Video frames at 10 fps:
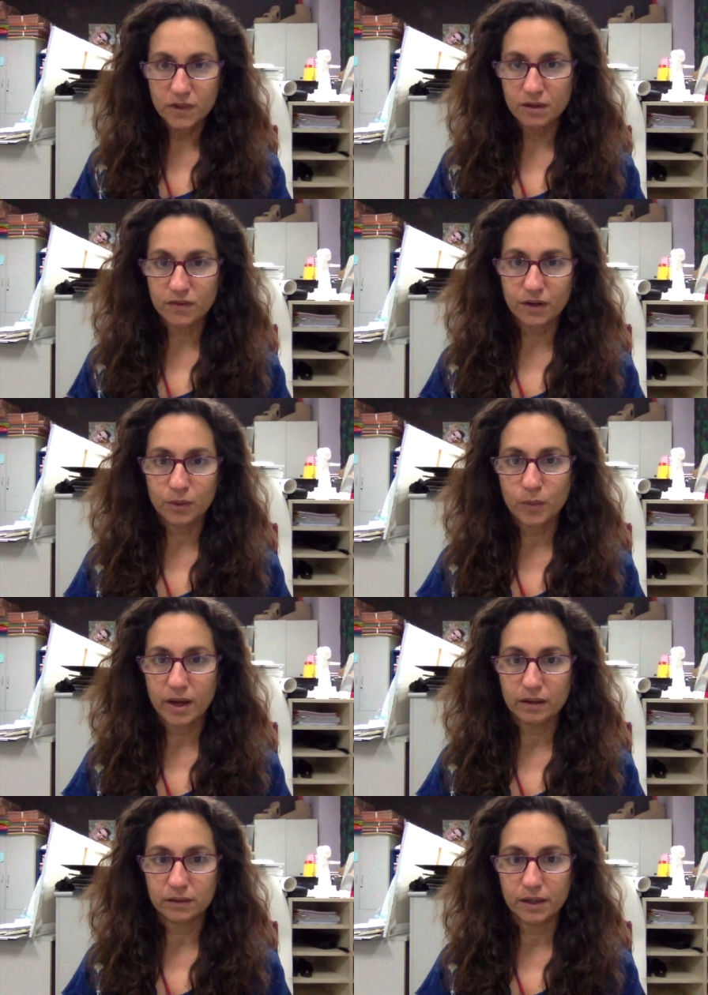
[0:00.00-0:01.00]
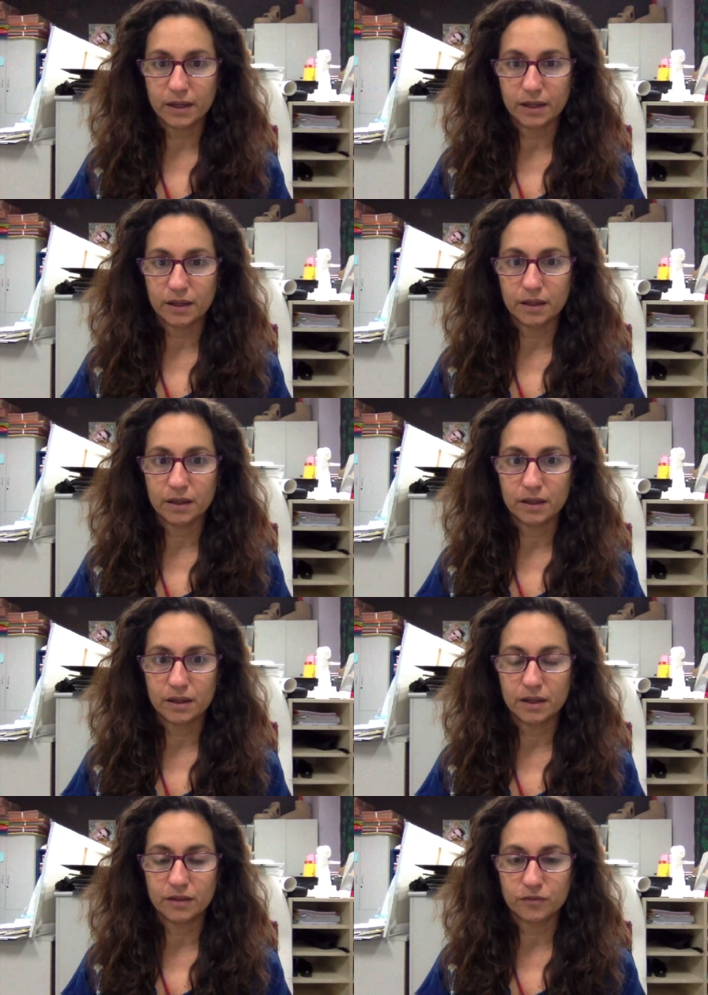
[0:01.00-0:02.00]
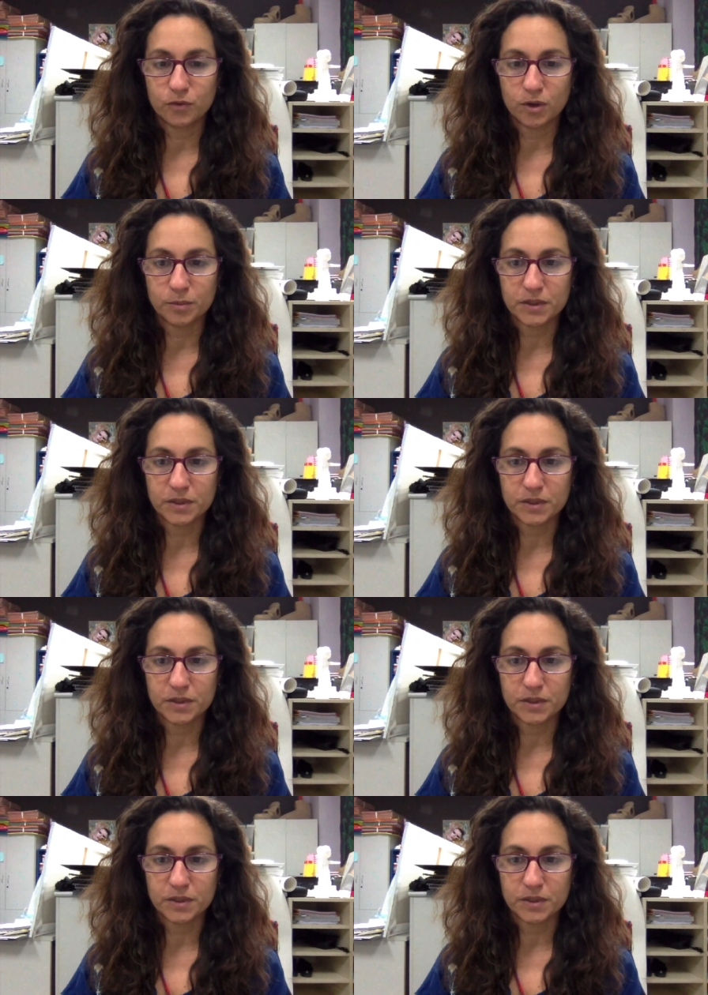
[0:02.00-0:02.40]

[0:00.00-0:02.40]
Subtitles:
very well informed